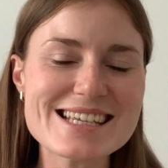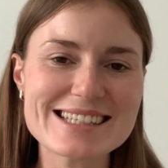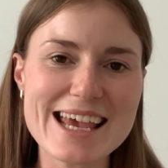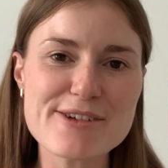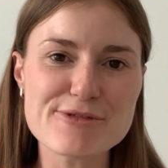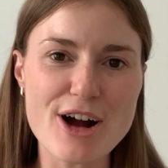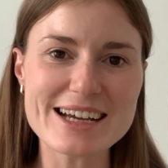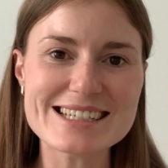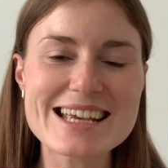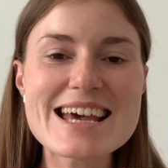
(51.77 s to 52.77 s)
Say,
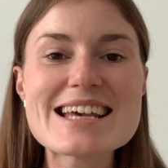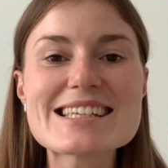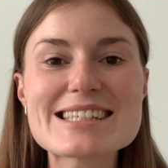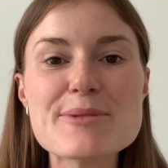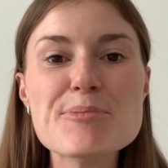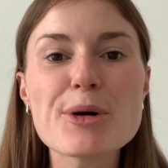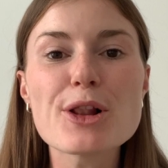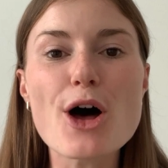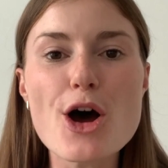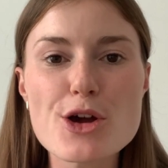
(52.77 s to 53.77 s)
Write
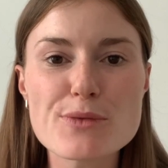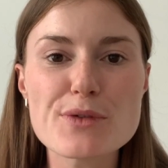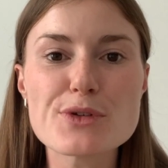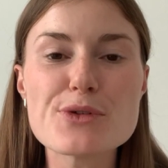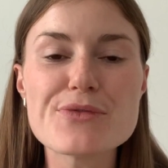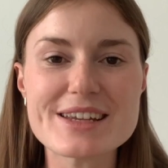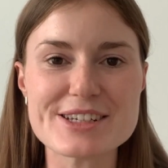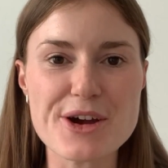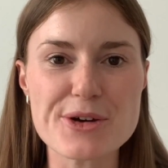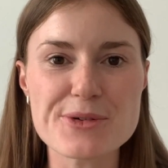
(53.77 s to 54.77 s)
simple overview
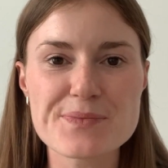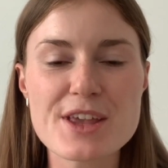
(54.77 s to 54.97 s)
video